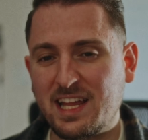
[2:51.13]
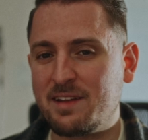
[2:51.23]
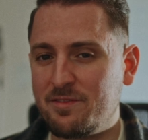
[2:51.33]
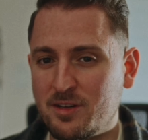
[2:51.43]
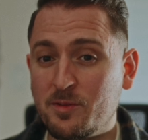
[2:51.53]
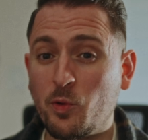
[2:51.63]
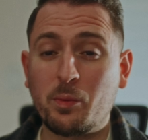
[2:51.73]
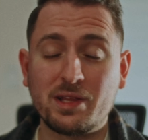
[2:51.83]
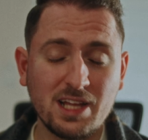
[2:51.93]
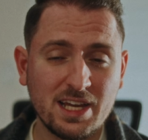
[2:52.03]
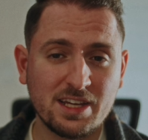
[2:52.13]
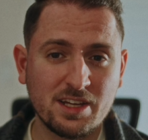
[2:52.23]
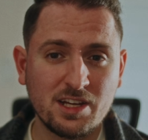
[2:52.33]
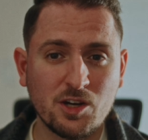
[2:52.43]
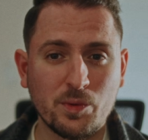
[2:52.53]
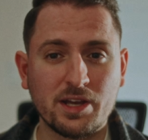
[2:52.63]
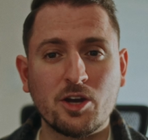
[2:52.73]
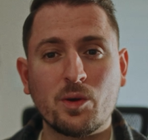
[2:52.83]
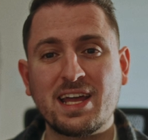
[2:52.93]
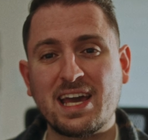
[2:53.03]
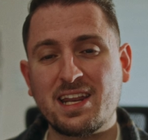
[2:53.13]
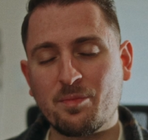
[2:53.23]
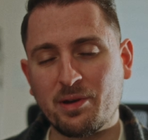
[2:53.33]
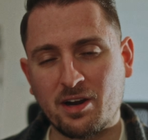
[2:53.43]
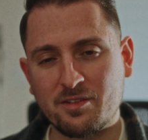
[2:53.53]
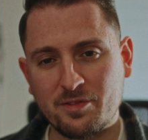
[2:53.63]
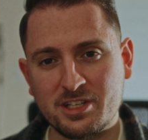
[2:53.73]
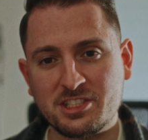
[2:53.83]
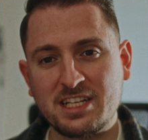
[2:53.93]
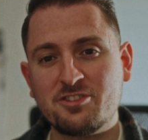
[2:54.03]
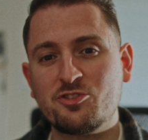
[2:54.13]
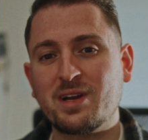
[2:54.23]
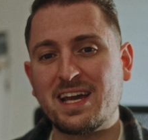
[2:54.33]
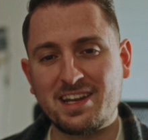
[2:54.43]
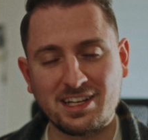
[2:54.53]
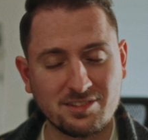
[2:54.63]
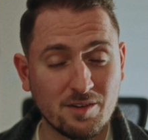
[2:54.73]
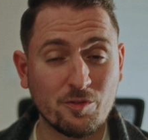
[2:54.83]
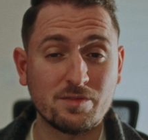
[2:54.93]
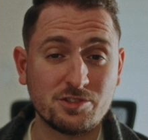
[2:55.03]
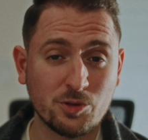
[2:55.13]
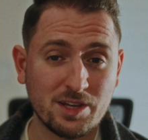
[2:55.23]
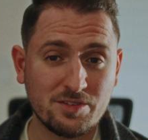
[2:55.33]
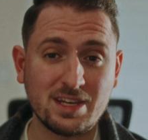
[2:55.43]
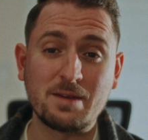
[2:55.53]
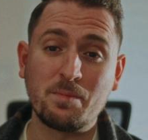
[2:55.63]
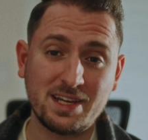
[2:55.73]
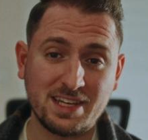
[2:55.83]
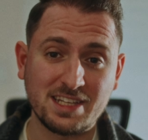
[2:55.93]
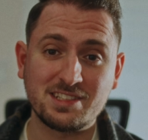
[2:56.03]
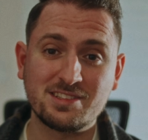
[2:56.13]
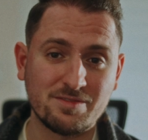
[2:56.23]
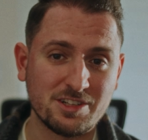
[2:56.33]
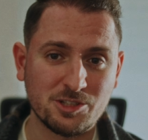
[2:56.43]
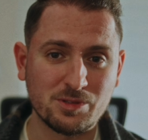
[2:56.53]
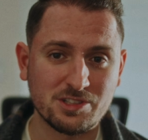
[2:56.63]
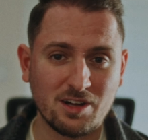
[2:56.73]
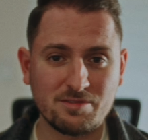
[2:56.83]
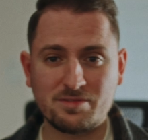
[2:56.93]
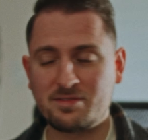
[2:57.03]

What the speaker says: and filmed the way we like, we can go on ahead and bring our footage into our editing software of choice, in my case, DaVinci Resolve.